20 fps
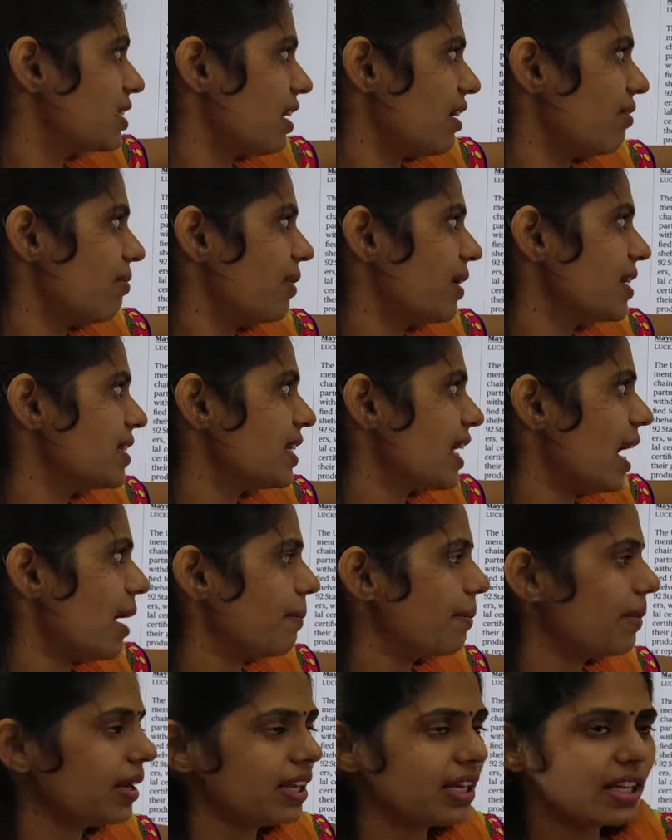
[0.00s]
the supply is
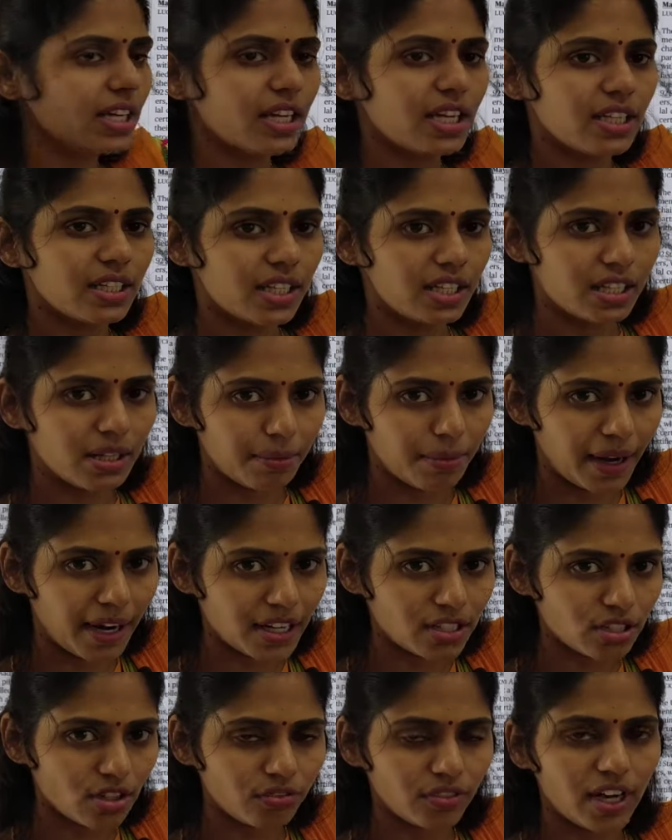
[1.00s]
happening, then the
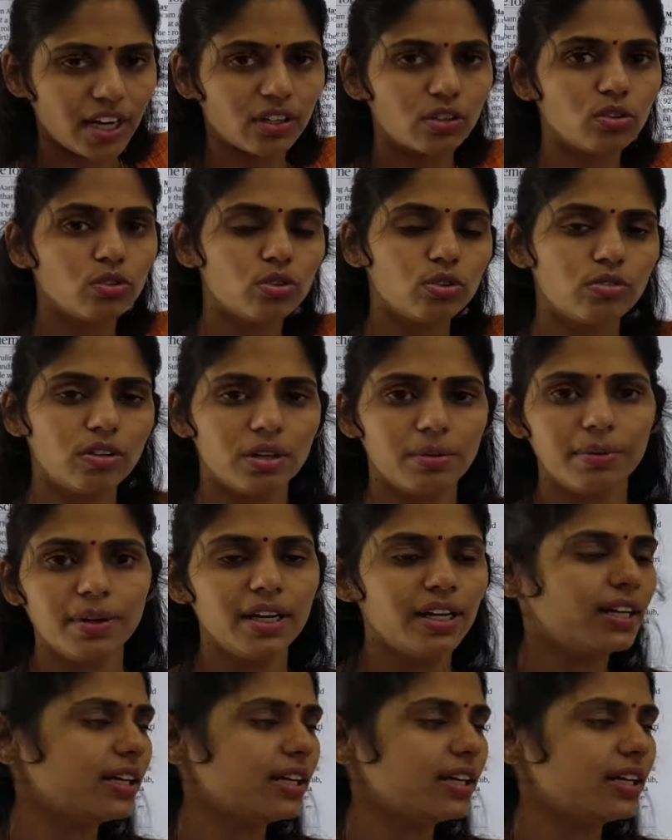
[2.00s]
price of that good will be